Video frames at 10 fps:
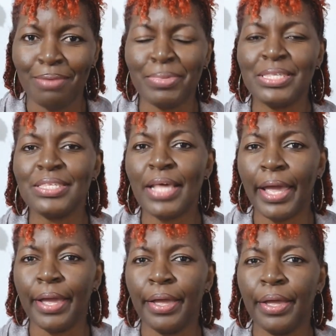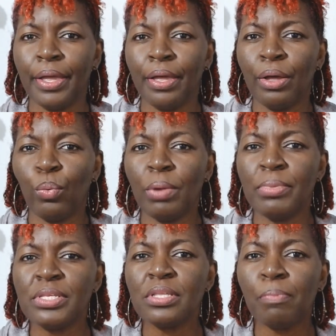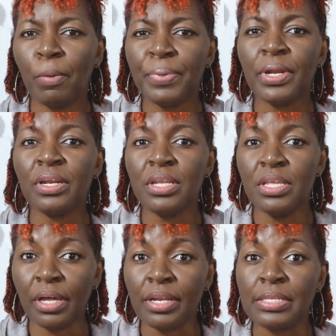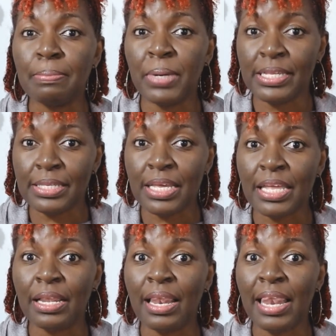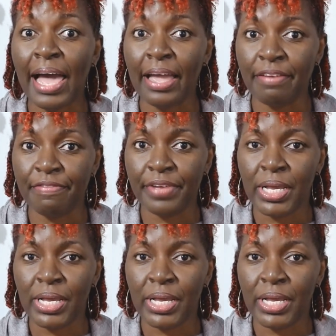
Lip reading: And I say, when we step up in a Deaconess Blisky live,